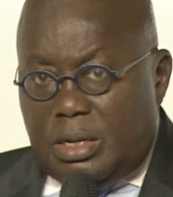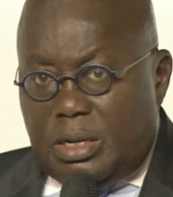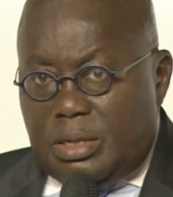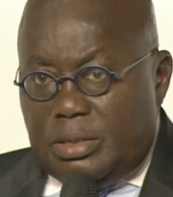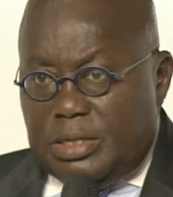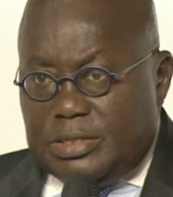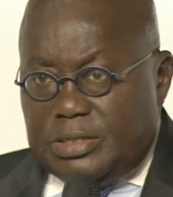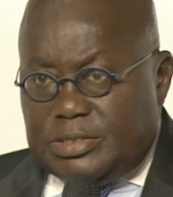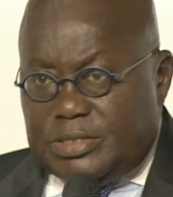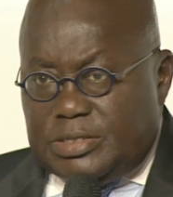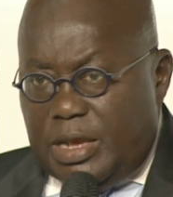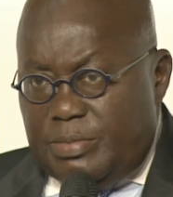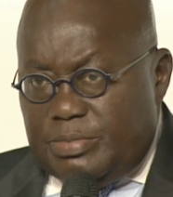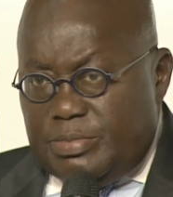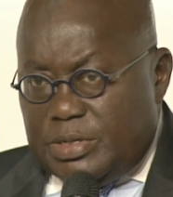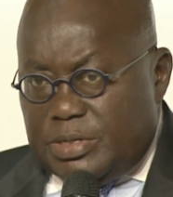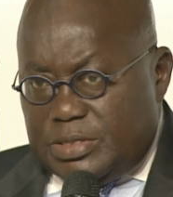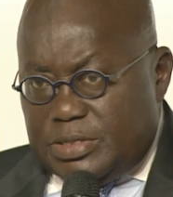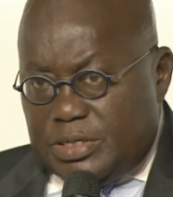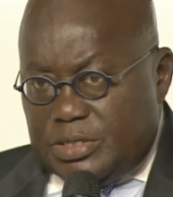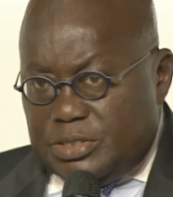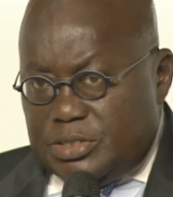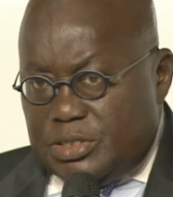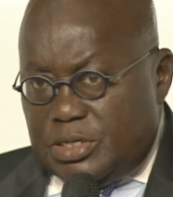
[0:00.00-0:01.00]
the same
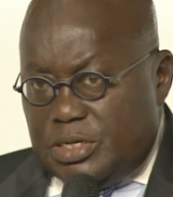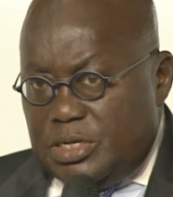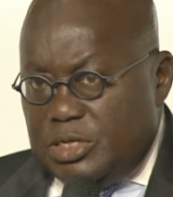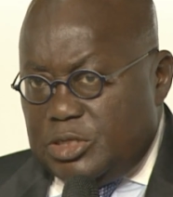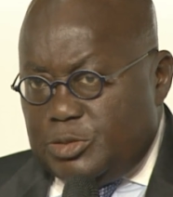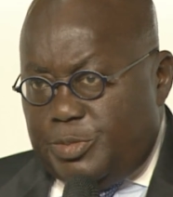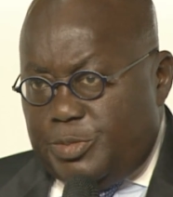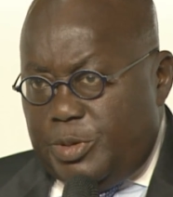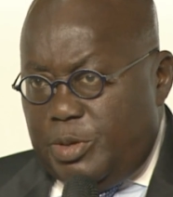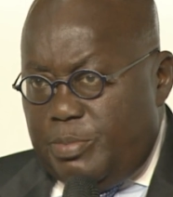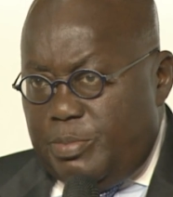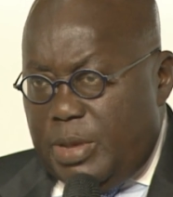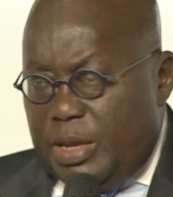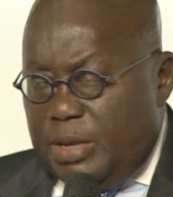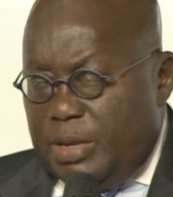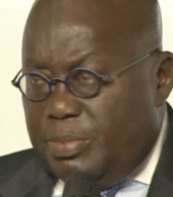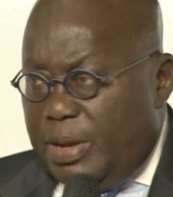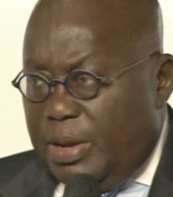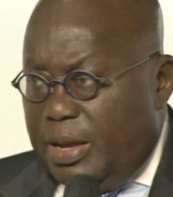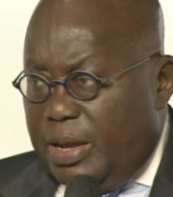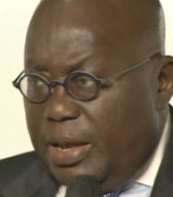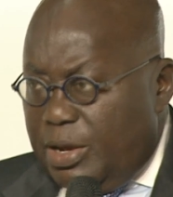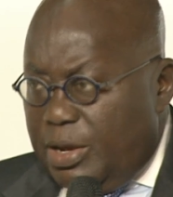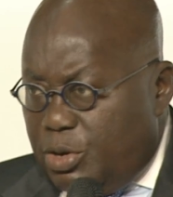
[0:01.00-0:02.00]
decision has been made
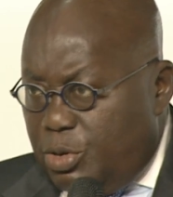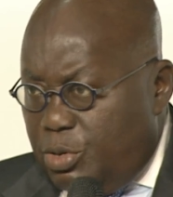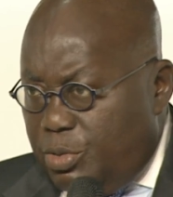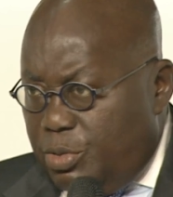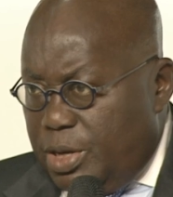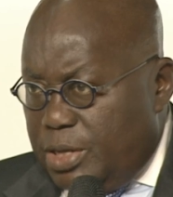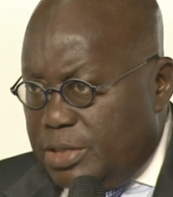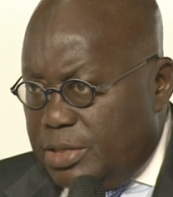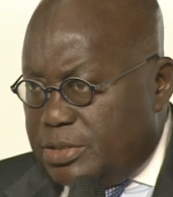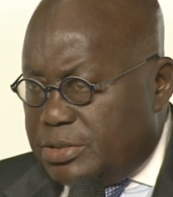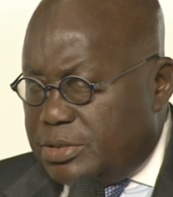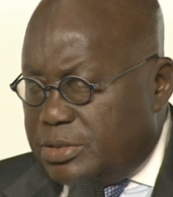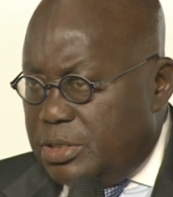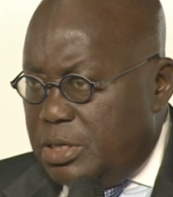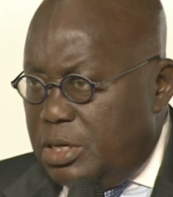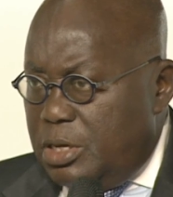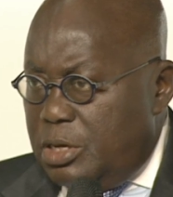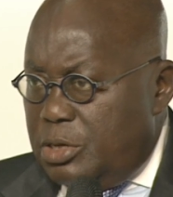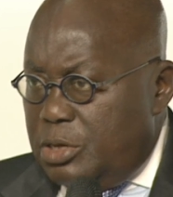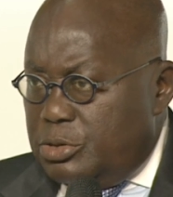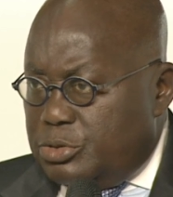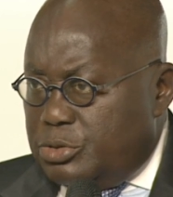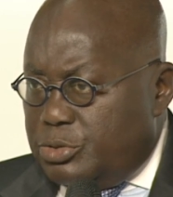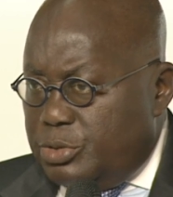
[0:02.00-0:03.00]
by ECOWAS
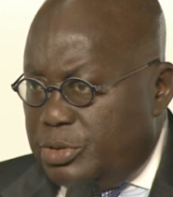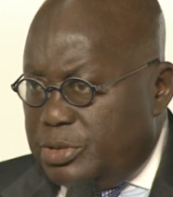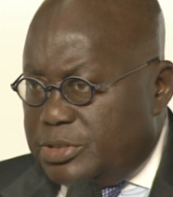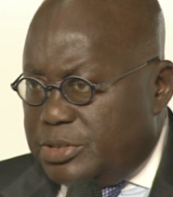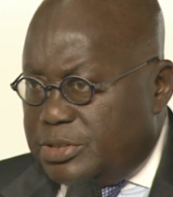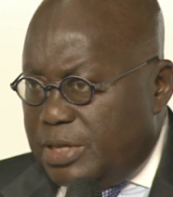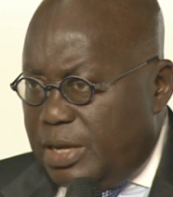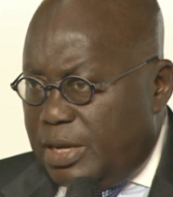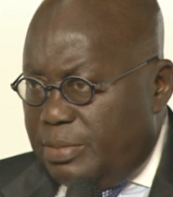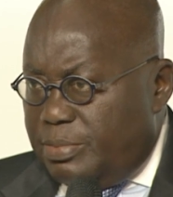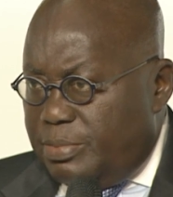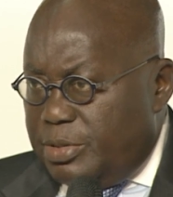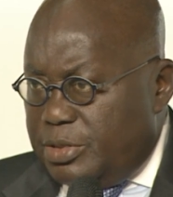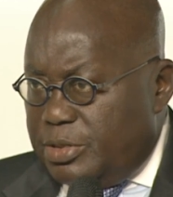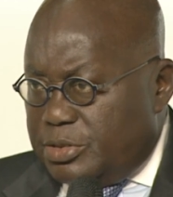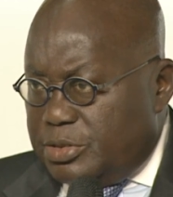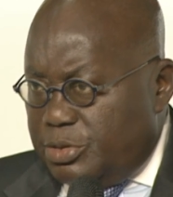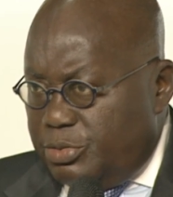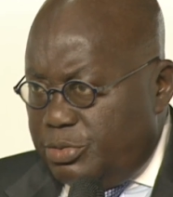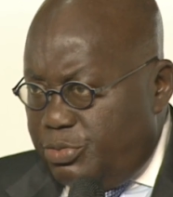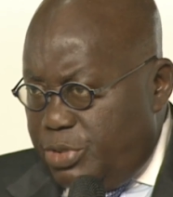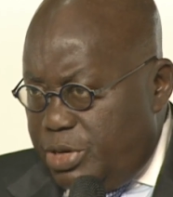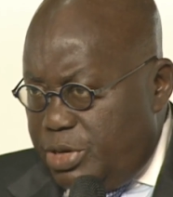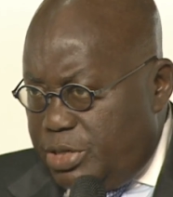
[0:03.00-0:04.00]
to establish a
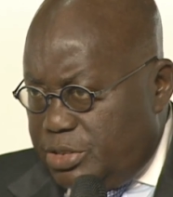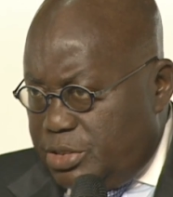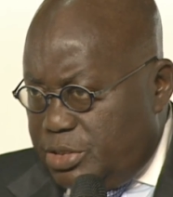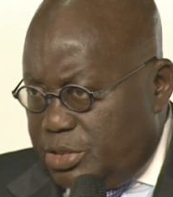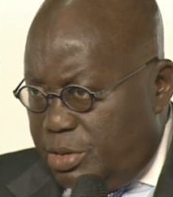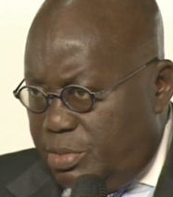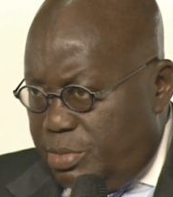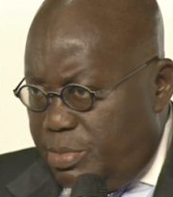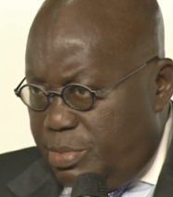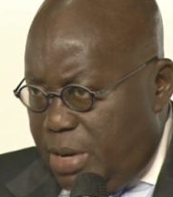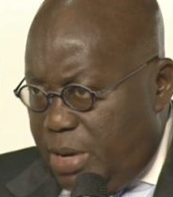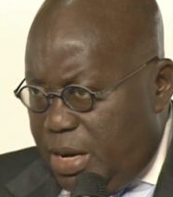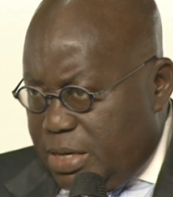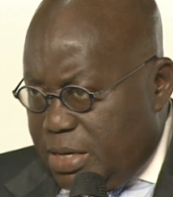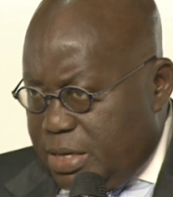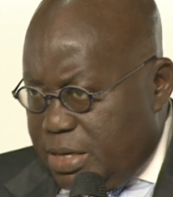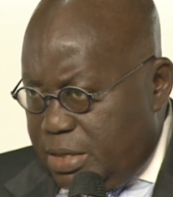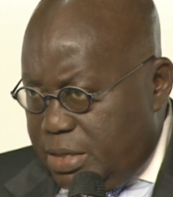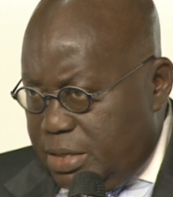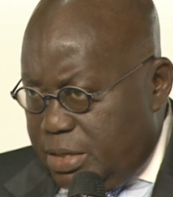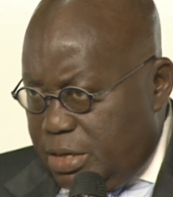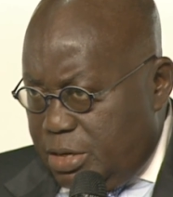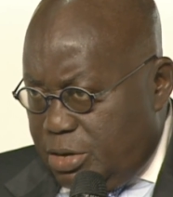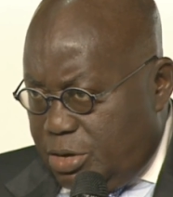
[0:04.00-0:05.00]
regional
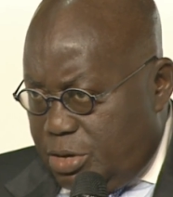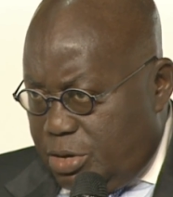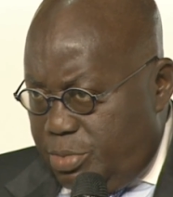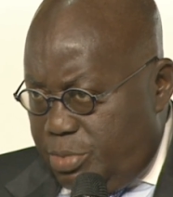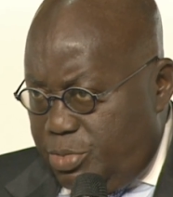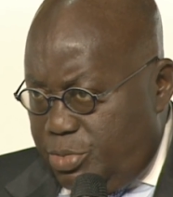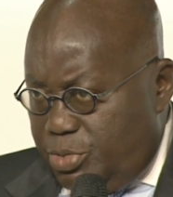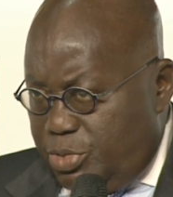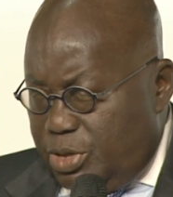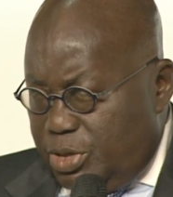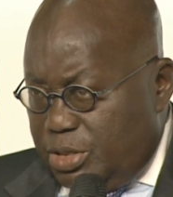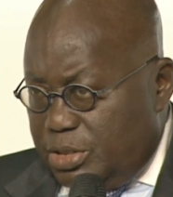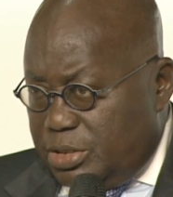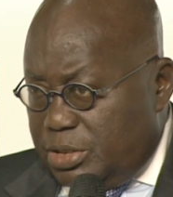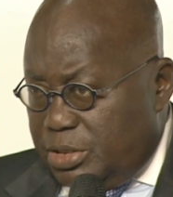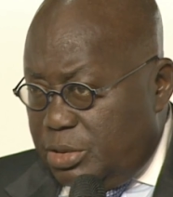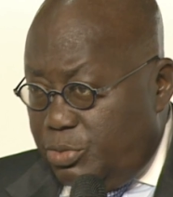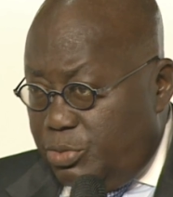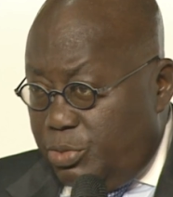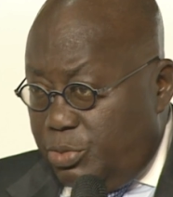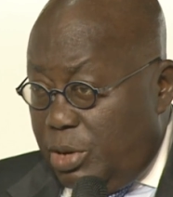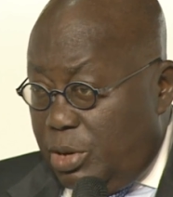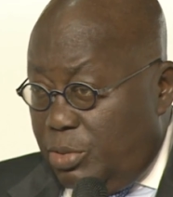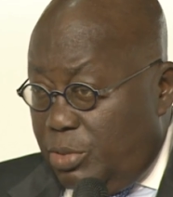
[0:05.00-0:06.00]
market, a community,
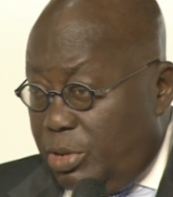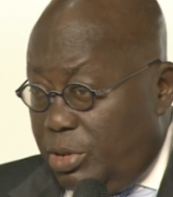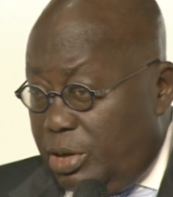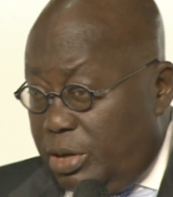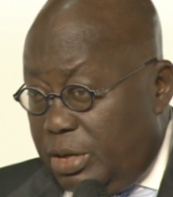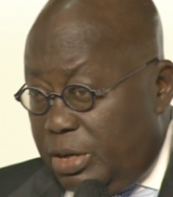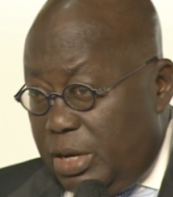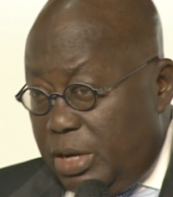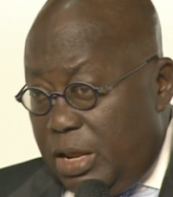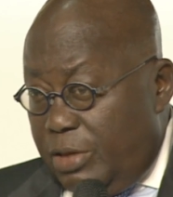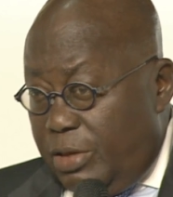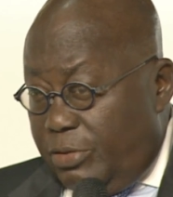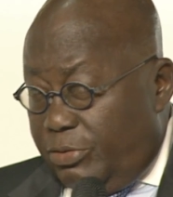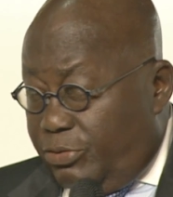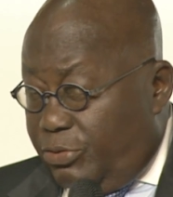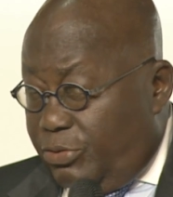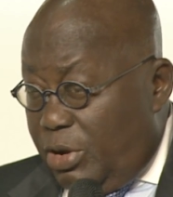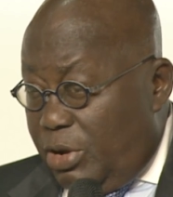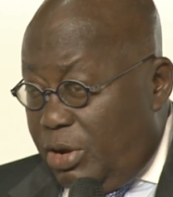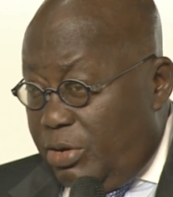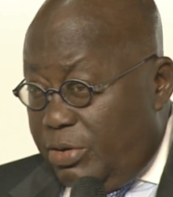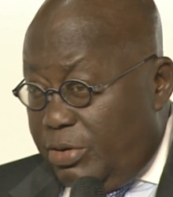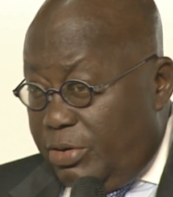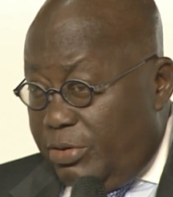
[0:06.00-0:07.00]
where
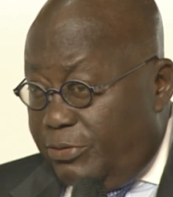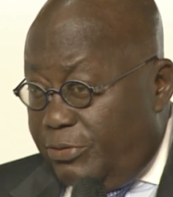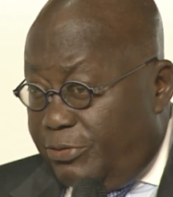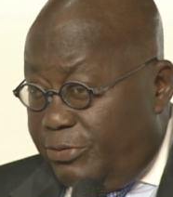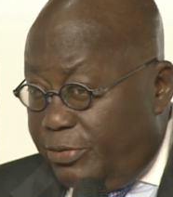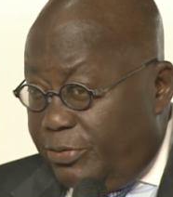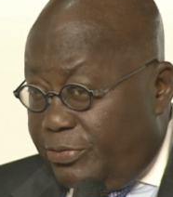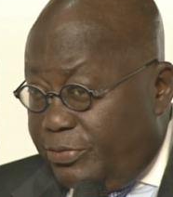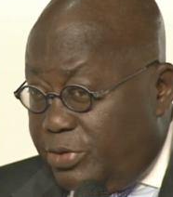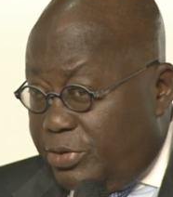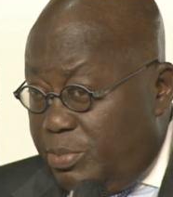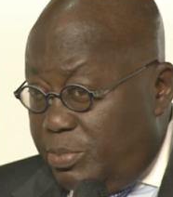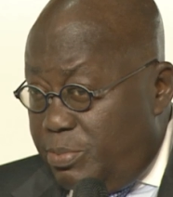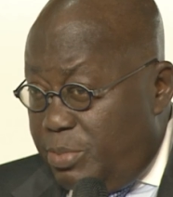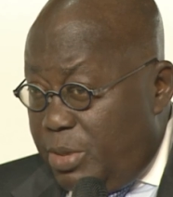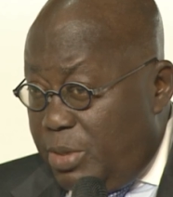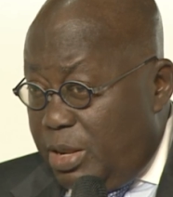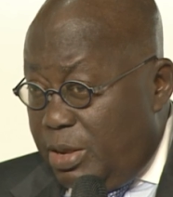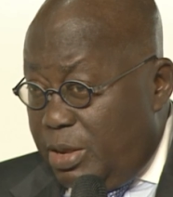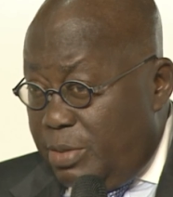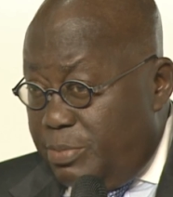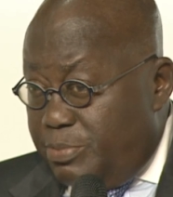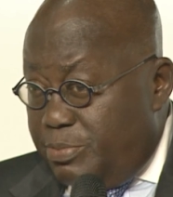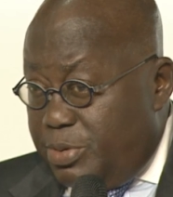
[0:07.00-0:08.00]
350
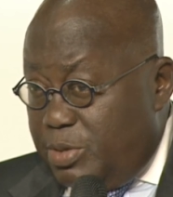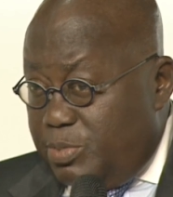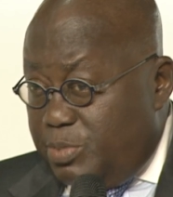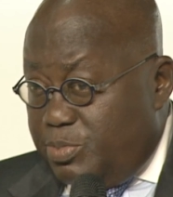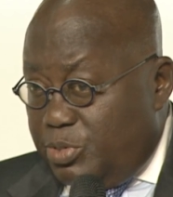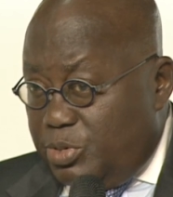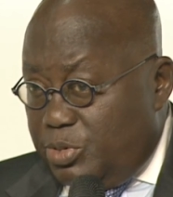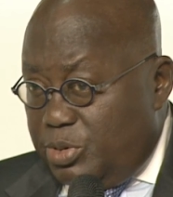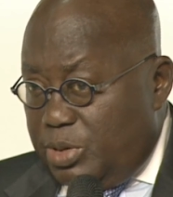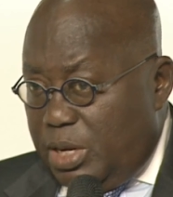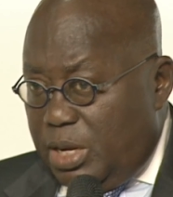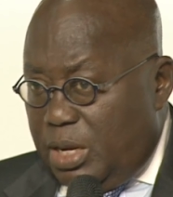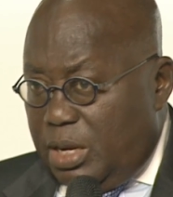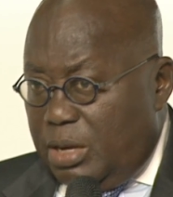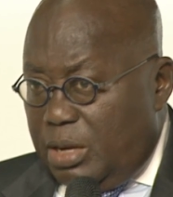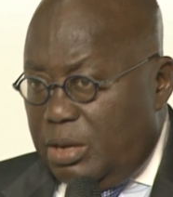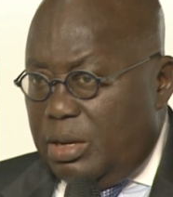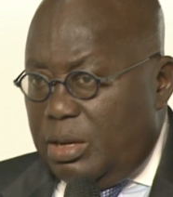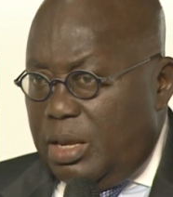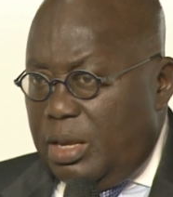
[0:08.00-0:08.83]
million people now.